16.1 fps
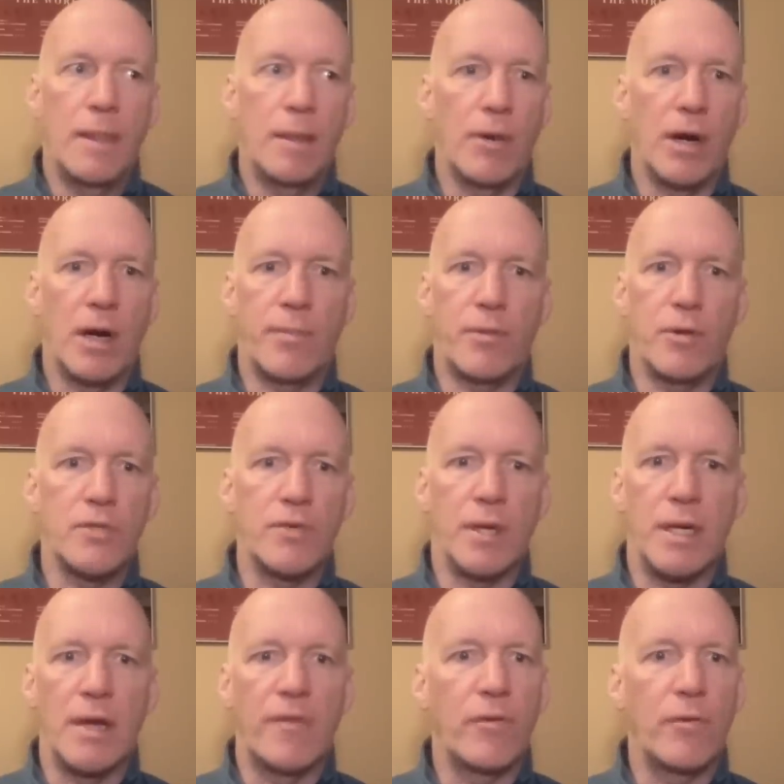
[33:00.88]
Marc
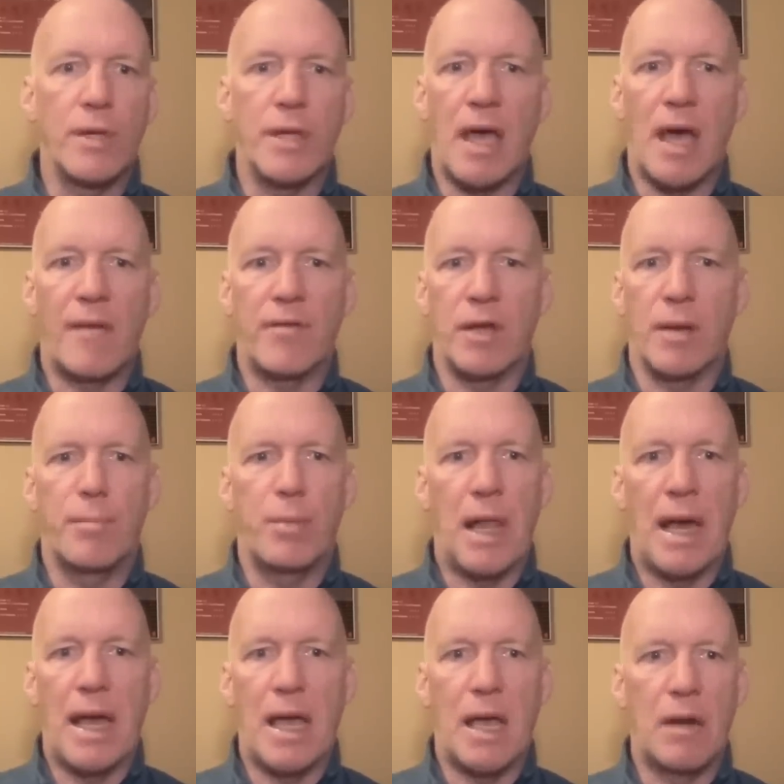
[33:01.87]
Bergevin never really having a
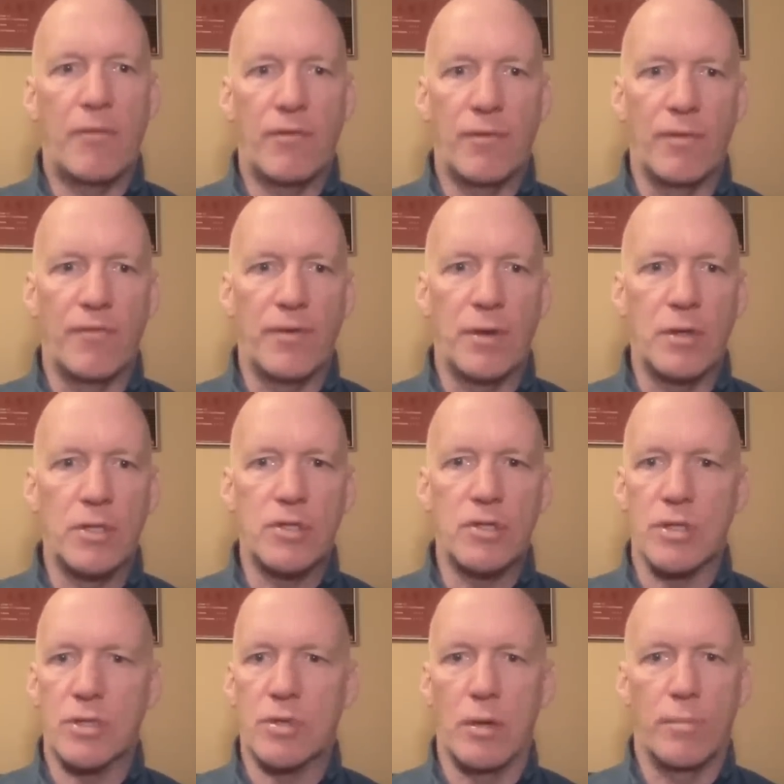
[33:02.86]
plan for the future,
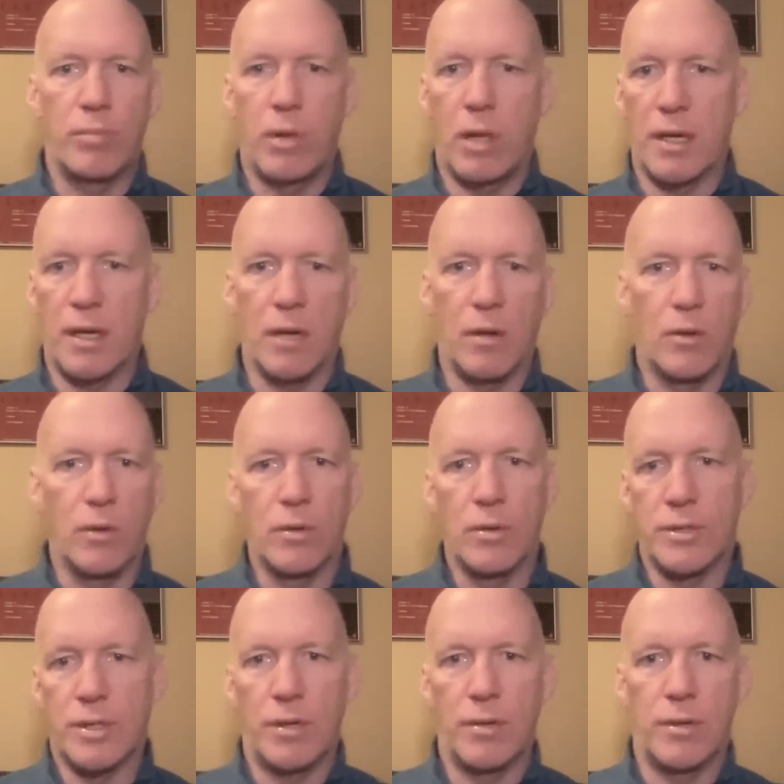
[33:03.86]
just sort of plugging
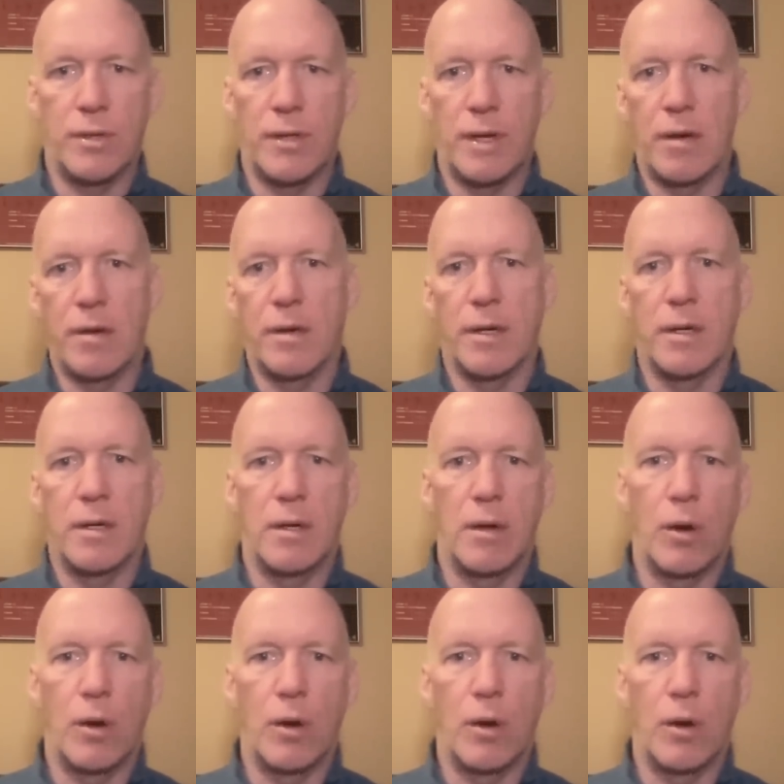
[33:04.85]
holes here and there and